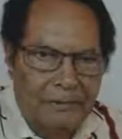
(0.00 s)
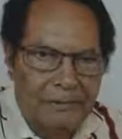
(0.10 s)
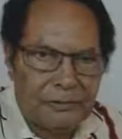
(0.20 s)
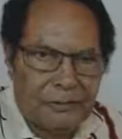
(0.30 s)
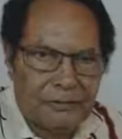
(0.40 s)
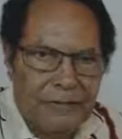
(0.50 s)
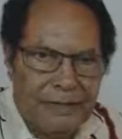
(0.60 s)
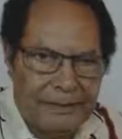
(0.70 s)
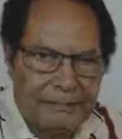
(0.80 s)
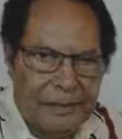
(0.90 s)
of the
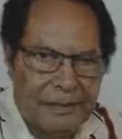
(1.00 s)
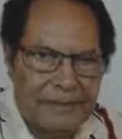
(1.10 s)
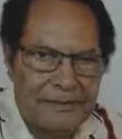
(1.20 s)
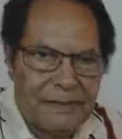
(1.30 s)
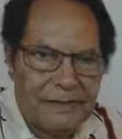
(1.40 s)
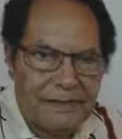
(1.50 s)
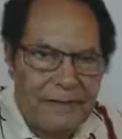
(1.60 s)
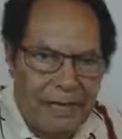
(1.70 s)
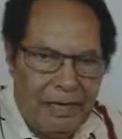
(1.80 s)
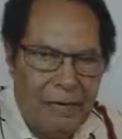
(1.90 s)
head box and
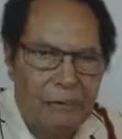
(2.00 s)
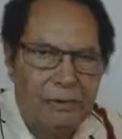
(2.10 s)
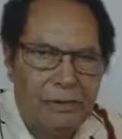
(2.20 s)
how